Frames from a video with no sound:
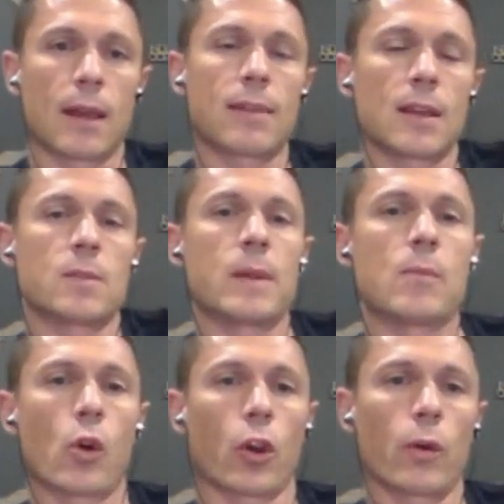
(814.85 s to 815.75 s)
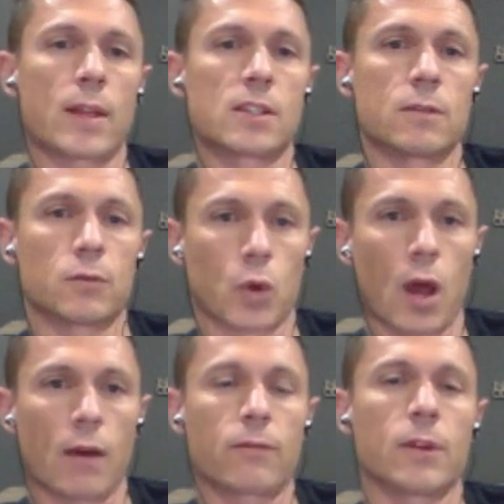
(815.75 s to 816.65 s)
I think, to be more aggressive,
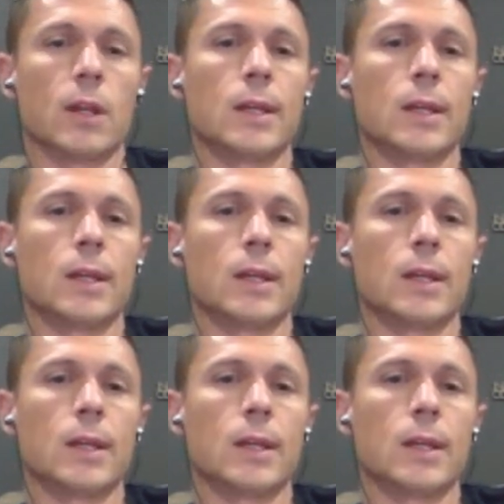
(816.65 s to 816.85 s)
rough,